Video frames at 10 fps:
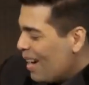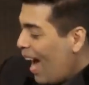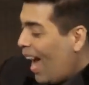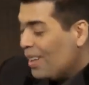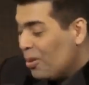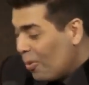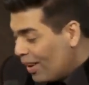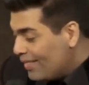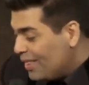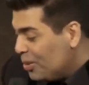And the one
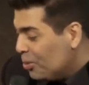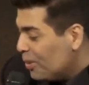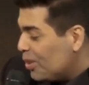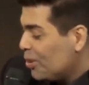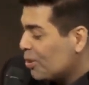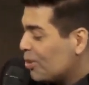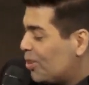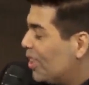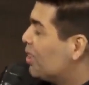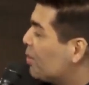thing you wish you could
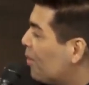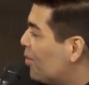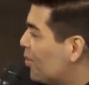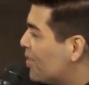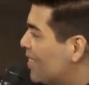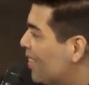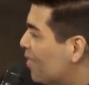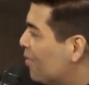change about yourself?